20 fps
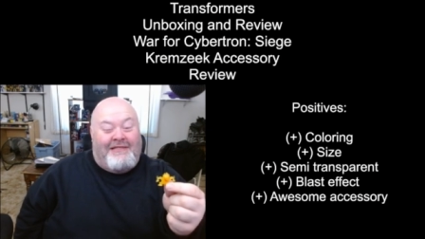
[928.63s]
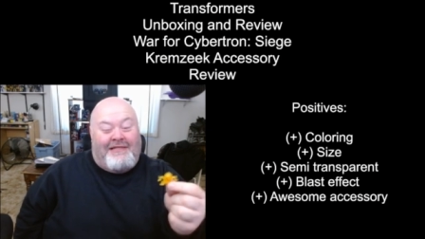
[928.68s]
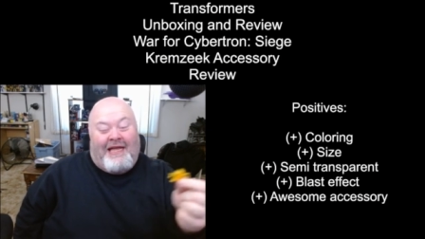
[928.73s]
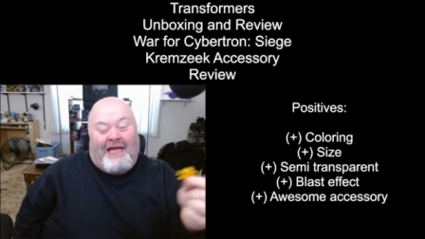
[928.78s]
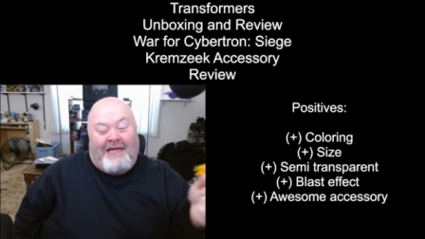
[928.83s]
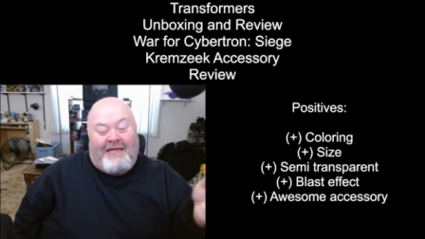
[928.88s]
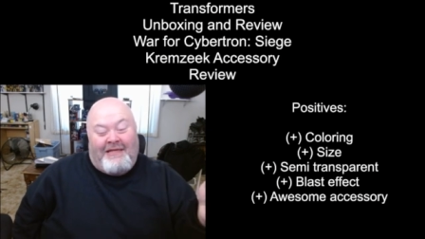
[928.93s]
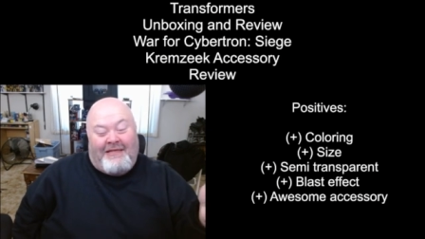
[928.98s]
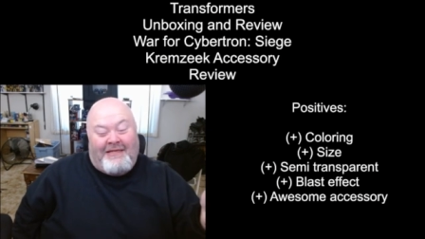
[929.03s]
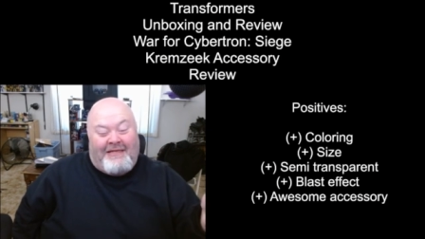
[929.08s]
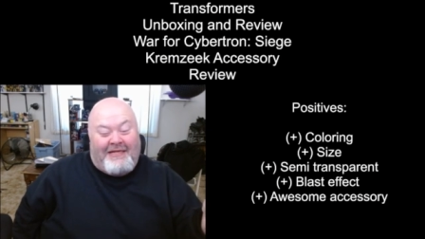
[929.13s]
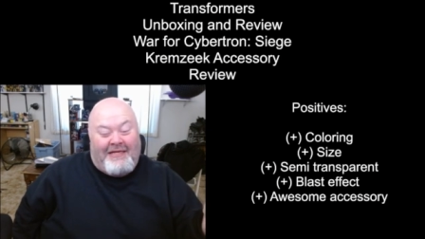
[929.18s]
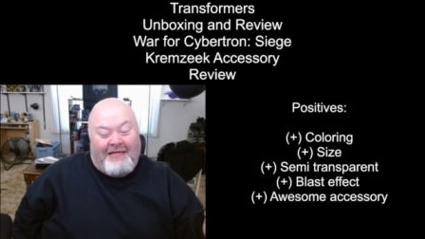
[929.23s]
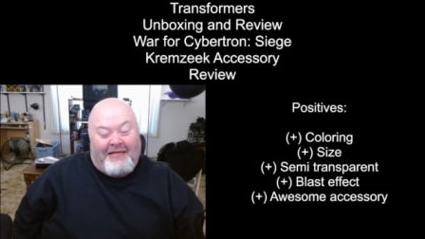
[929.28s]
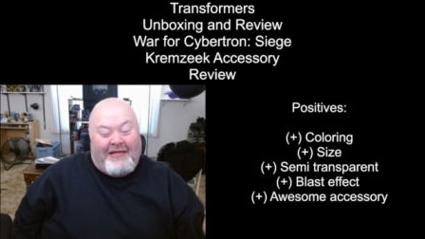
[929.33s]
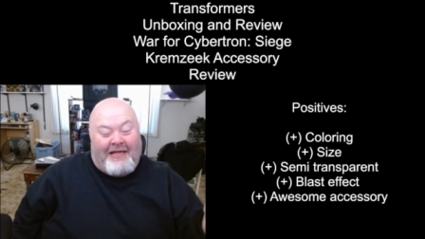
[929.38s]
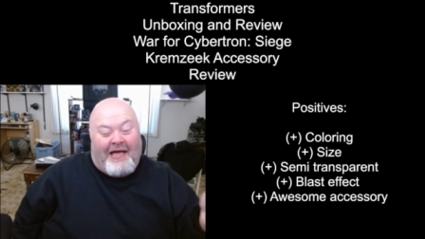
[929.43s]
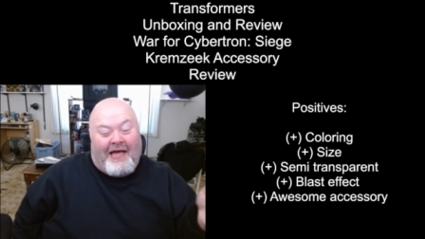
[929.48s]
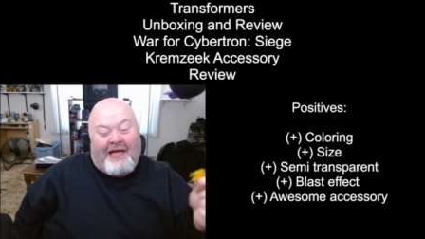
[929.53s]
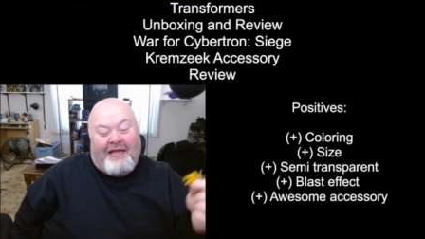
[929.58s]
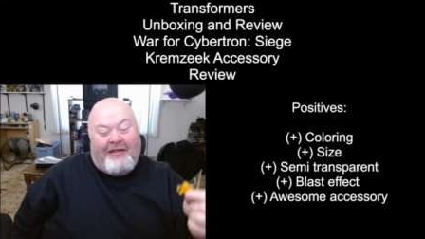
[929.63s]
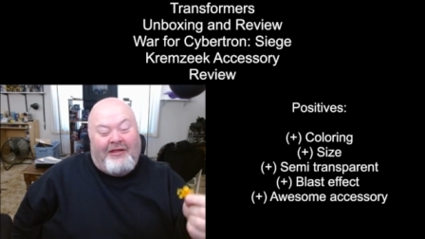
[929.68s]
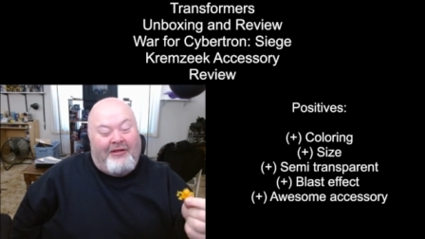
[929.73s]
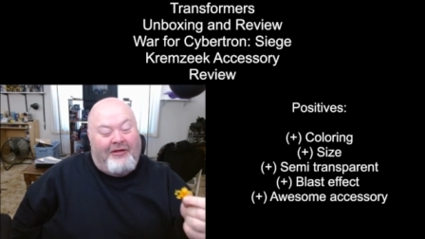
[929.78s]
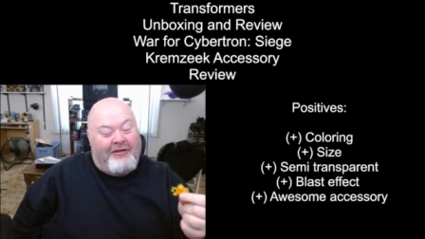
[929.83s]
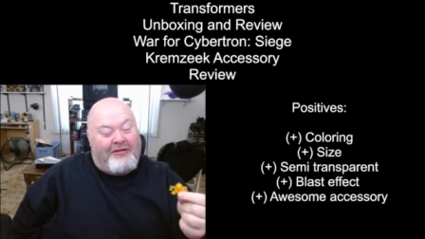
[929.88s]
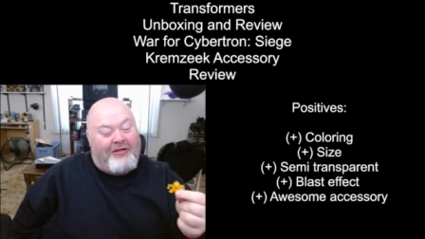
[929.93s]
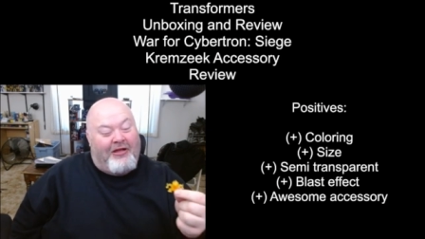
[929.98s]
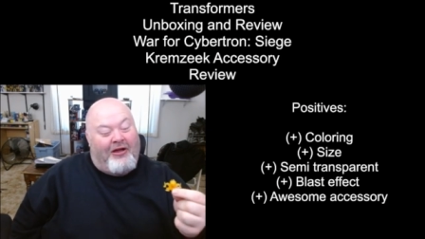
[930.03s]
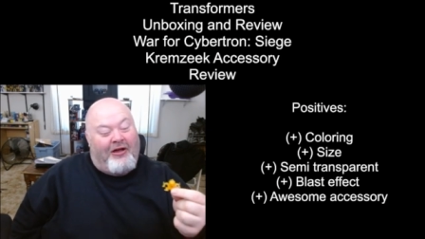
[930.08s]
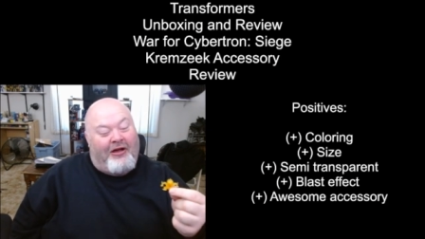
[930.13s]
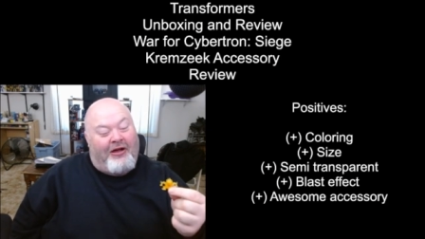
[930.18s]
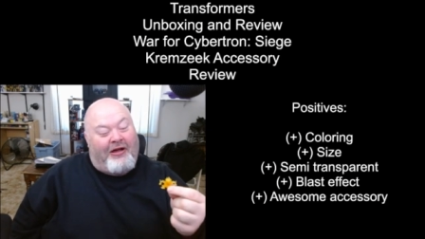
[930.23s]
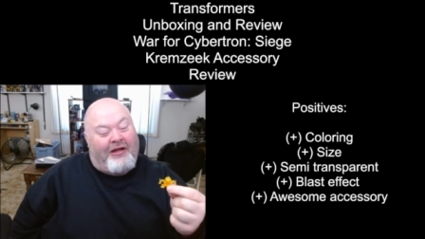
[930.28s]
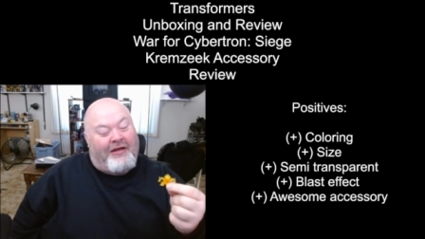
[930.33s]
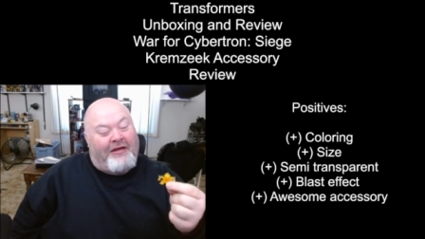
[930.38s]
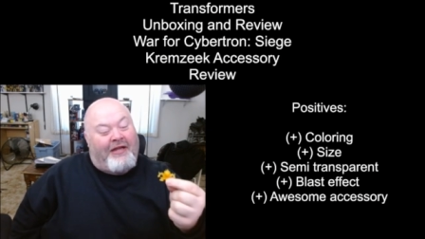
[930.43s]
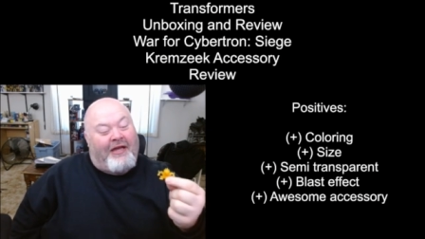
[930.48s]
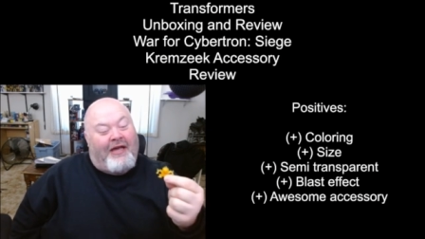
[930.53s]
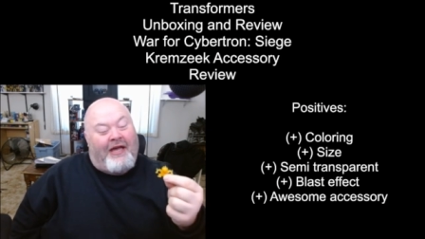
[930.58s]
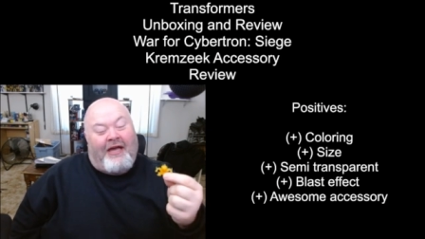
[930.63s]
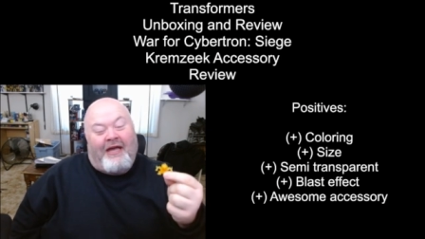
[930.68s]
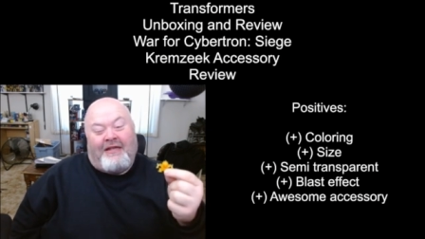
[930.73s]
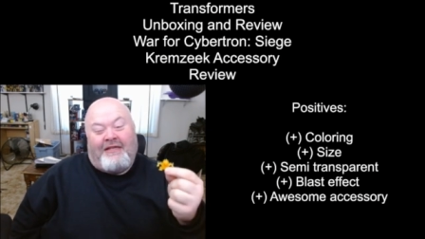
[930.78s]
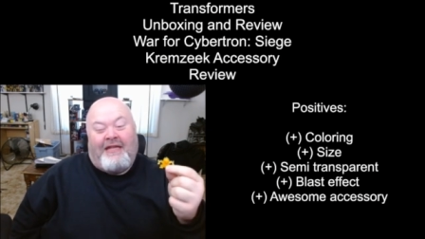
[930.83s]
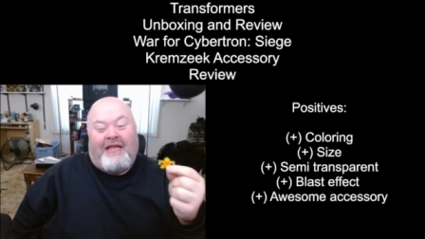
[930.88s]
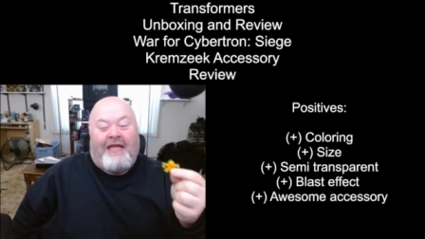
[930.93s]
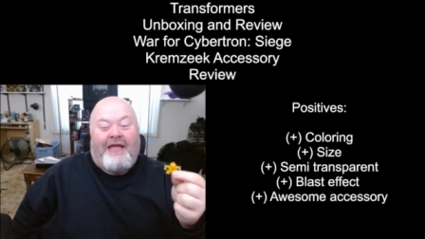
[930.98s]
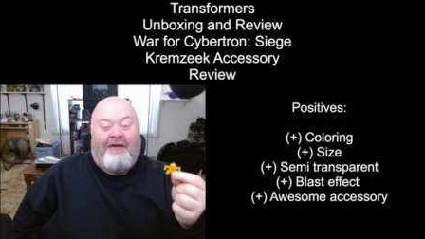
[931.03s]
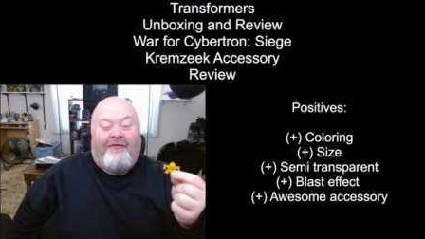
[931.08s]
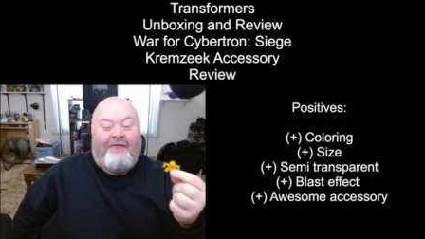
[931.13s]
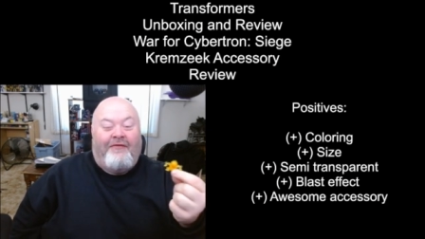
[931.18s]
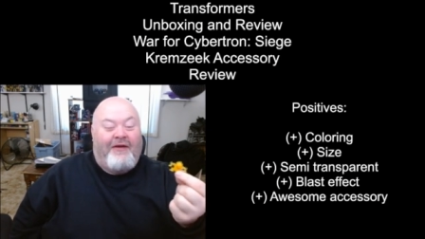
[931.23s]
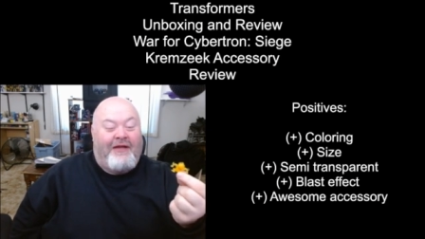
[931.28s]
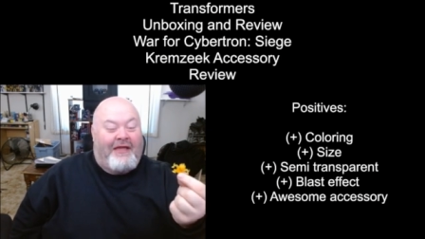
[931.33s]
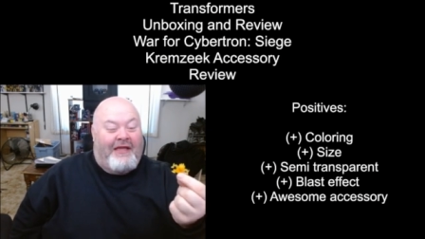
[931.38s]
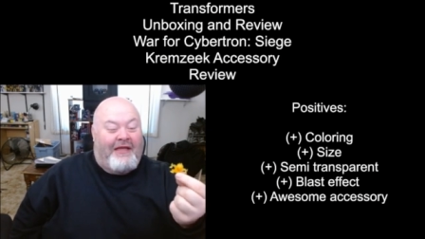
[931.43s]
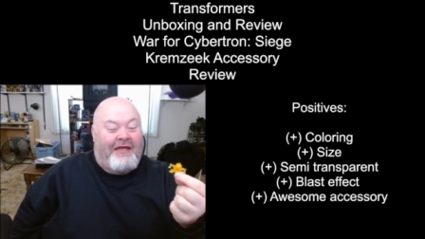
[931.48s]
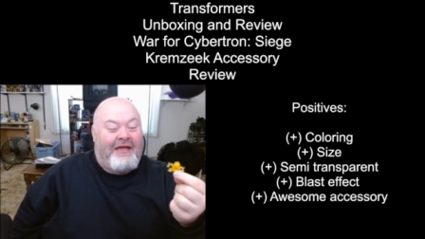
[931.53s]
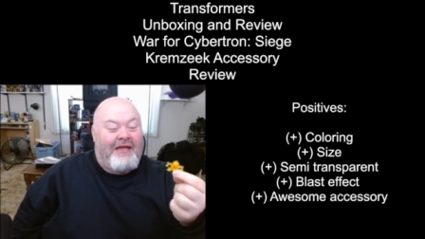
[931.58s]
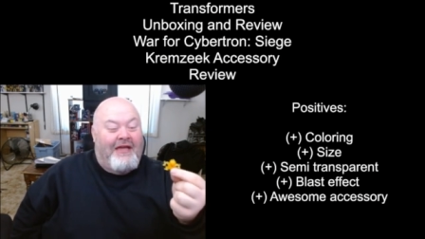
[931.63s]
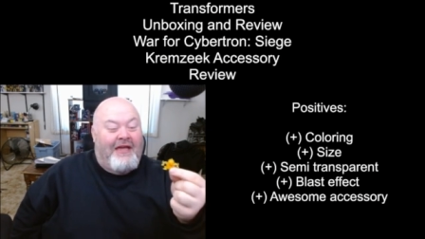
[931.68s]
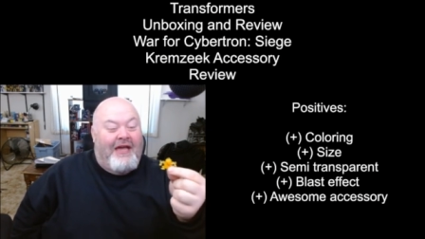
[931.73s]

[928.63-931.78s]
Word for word: that until I looked on uh, TF Wiki.